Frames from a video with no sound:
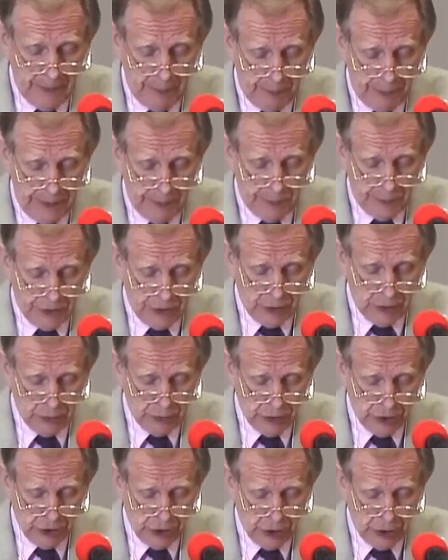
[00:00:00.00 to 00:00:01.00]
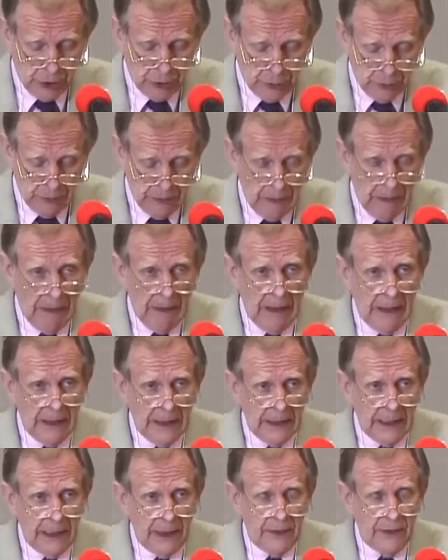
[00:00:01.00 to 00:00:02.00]
the Peepstone Joe.
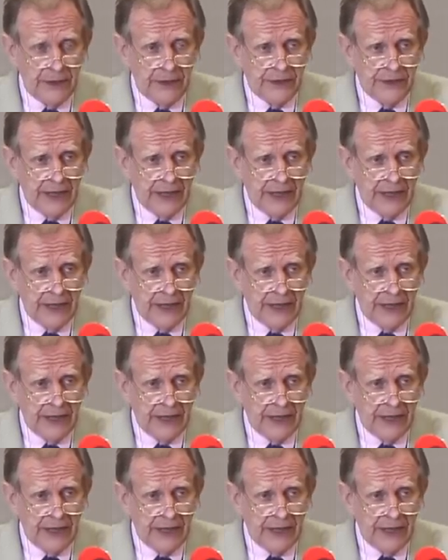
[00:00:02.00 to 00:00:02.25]
The